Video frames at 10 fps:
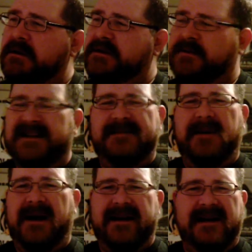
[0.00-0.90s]
Sweet
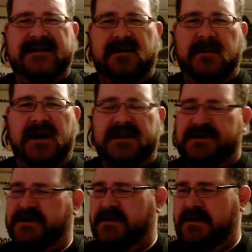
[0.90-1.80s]
spot, not so much.
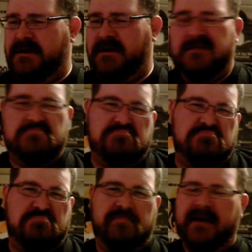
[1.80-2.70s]

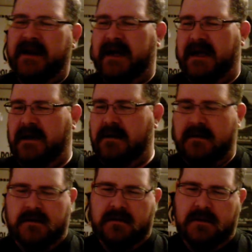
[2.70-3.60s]
But hey,
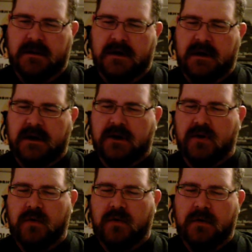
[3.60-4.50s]

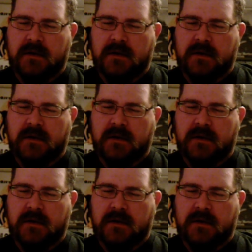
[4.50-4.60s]
cool.